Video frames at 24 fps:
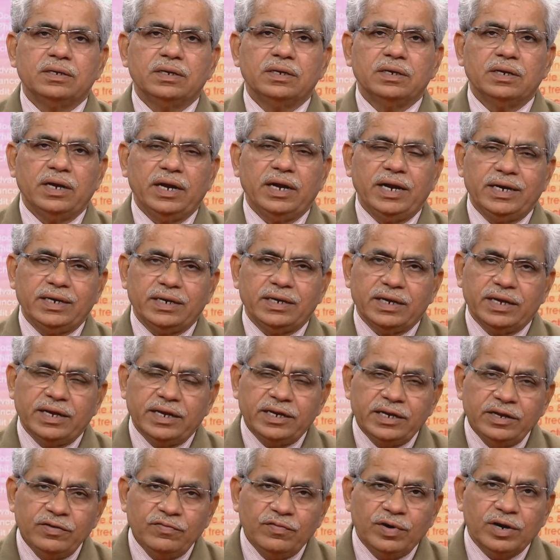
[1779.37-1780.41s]
At
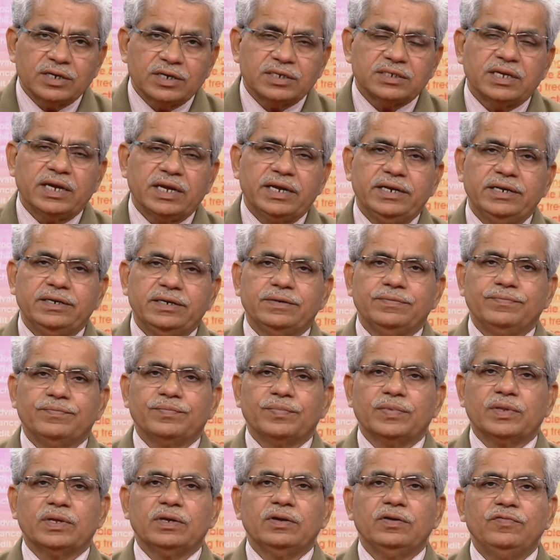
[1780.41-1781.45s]
any work site,
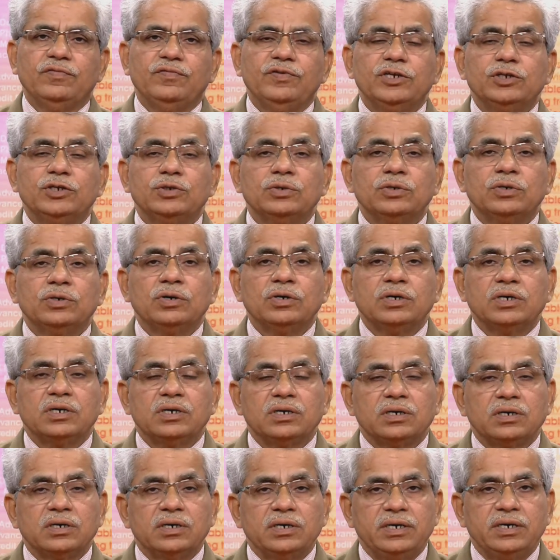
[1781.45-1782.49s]
we should not
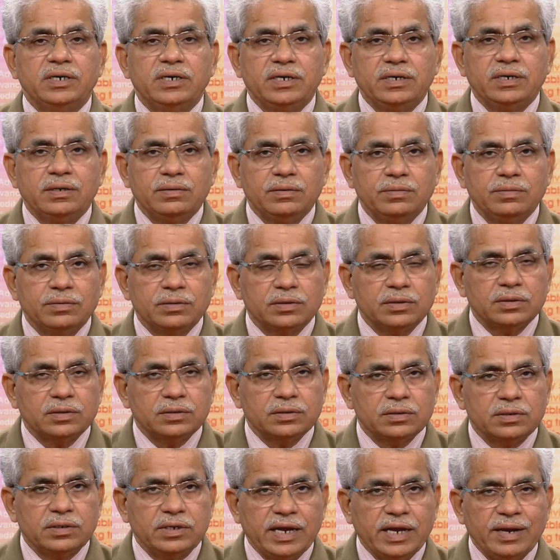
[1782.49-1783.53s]

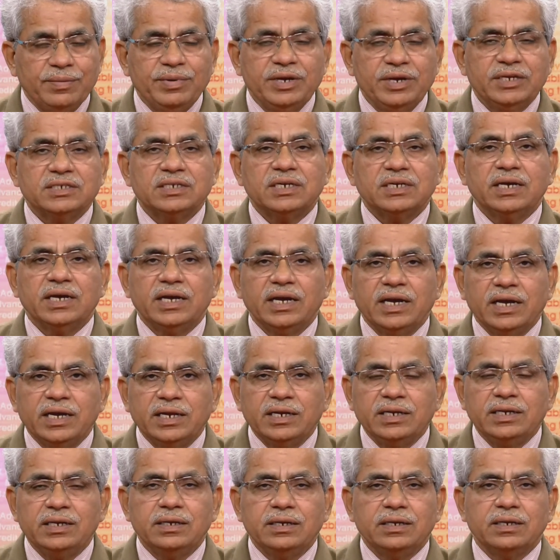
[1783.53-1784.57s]
do
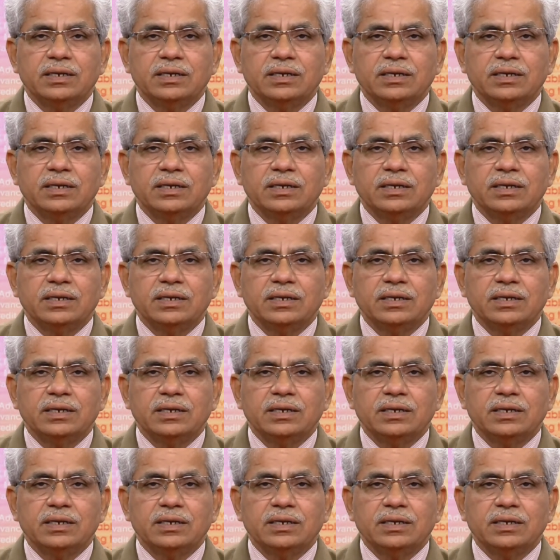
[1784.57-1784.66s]
any